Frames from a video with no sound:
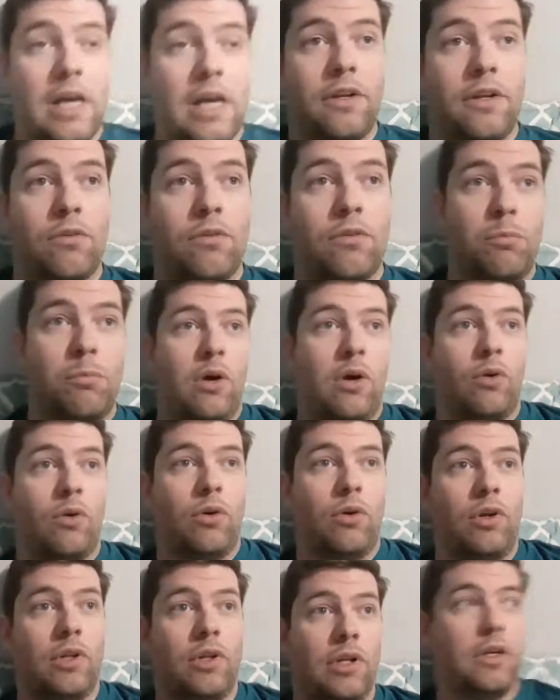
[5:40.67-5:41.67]
about
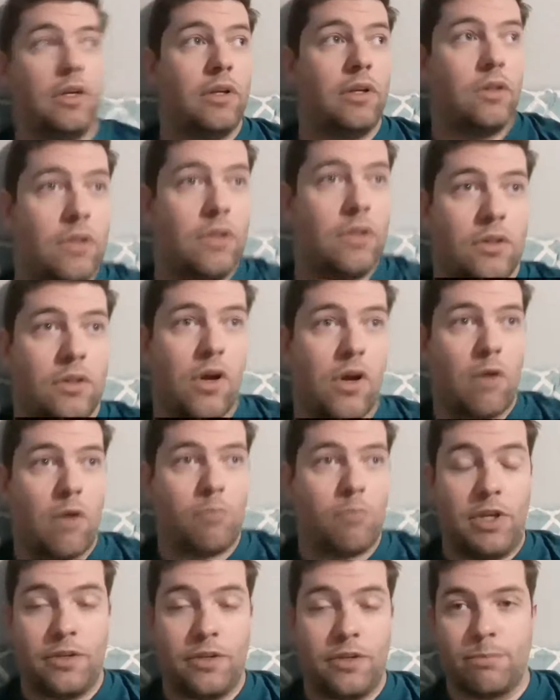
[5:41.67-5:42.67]

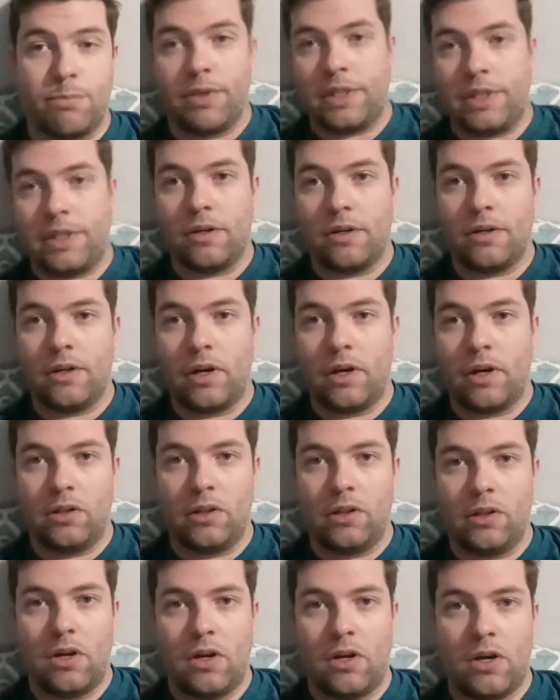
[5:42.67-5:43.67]
communism, but there are a
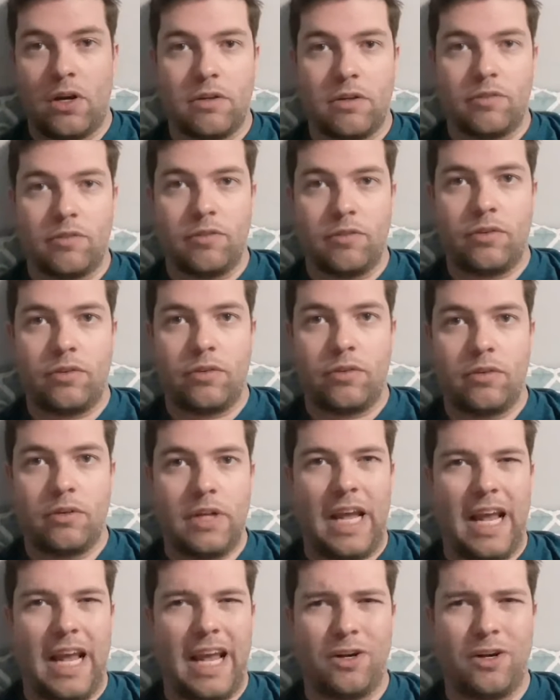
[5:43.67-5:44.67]
lot of
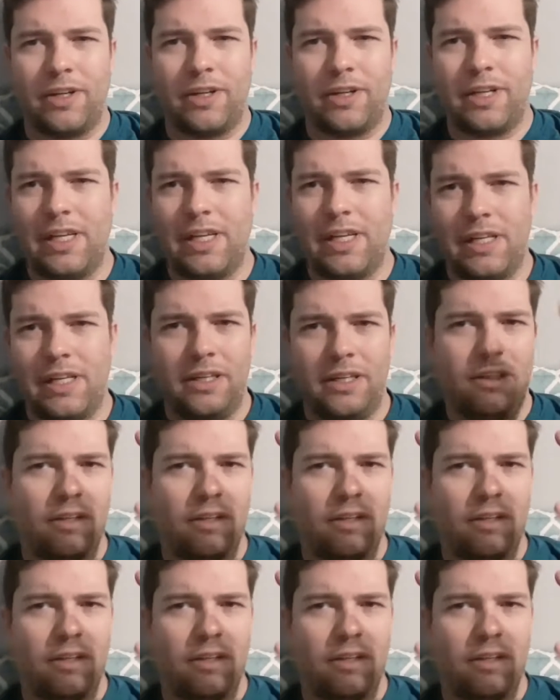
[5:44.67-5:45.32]
anarchy,